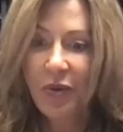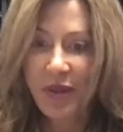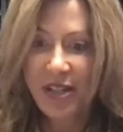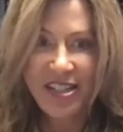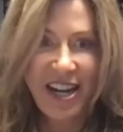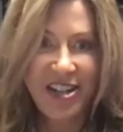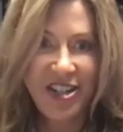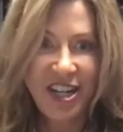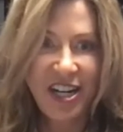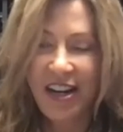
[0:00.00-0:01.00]
we
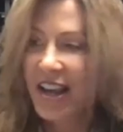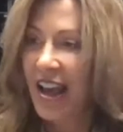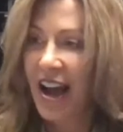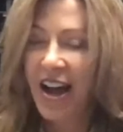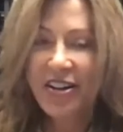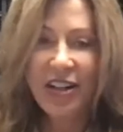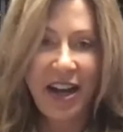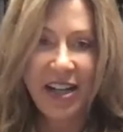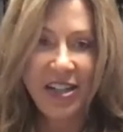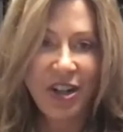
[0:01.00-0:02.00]
staged it under
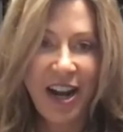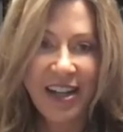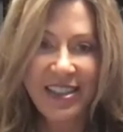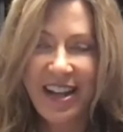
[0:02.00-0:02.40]
contract.